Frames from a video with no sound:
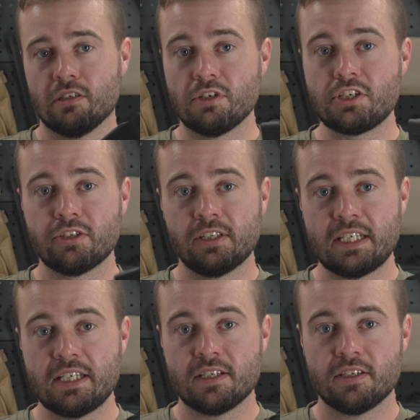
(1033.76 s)

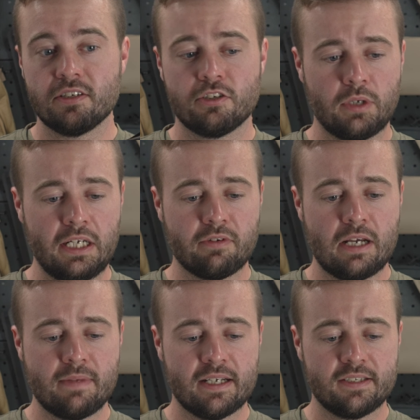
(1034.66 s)
originally 20
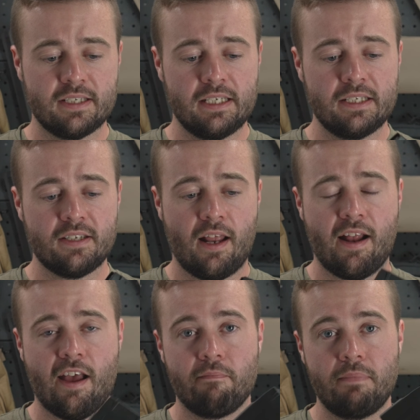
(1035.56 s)
round magazines that
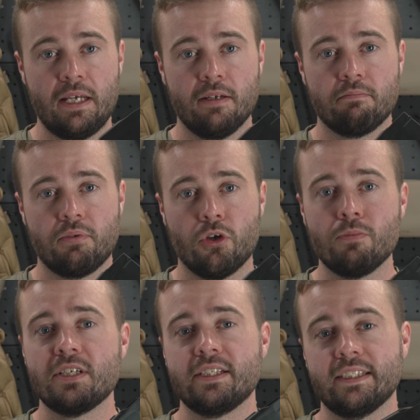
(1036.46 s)
have been
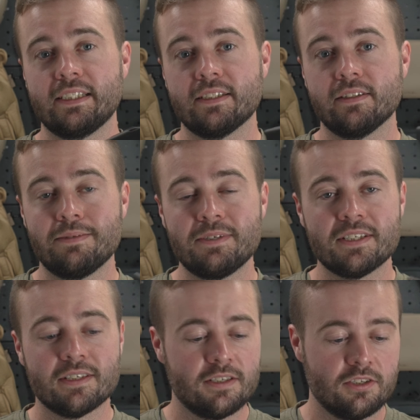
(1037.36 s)
permanently
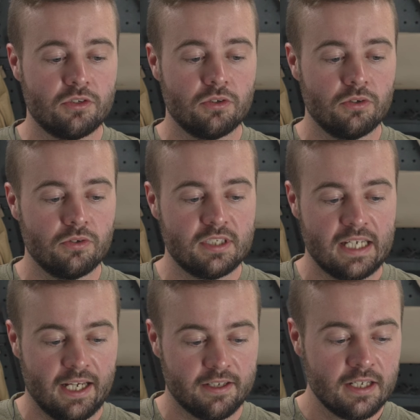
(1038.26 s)
limited to
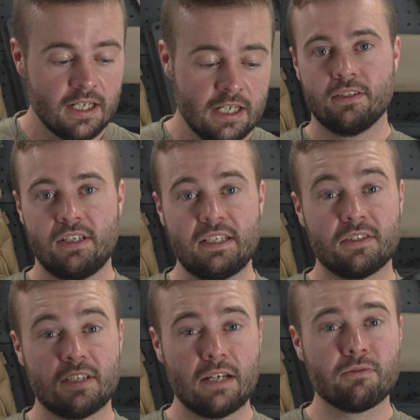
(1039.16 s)
10. So these are
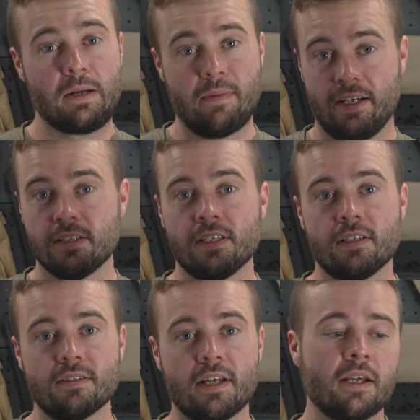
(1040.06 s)
10 round
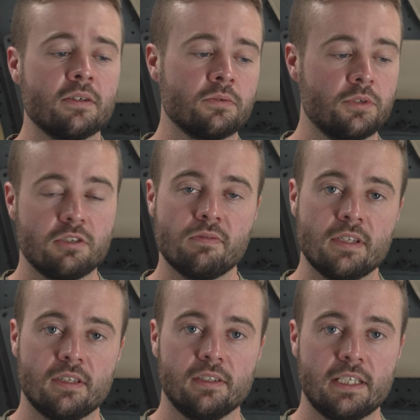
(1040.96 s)
magazines now, which
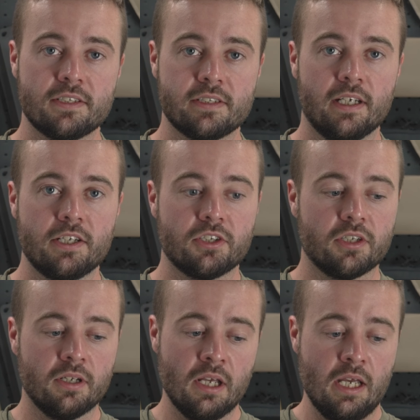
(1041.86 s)
fit the
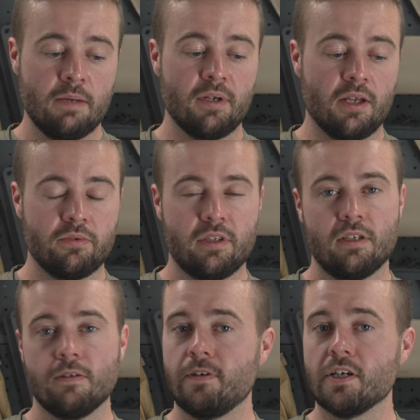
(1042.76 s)
legislation, but with
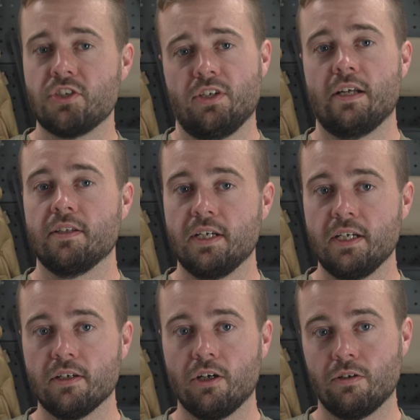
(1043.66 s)
the
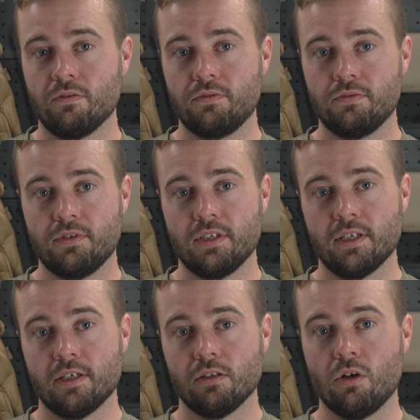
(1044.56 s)
functionality of
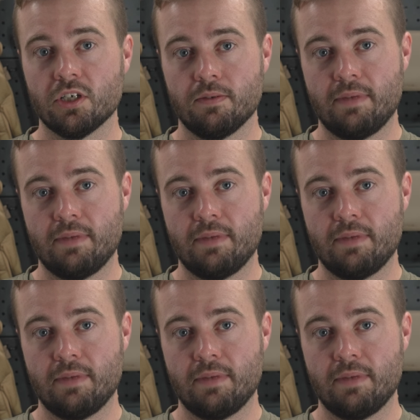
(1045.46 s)
the longer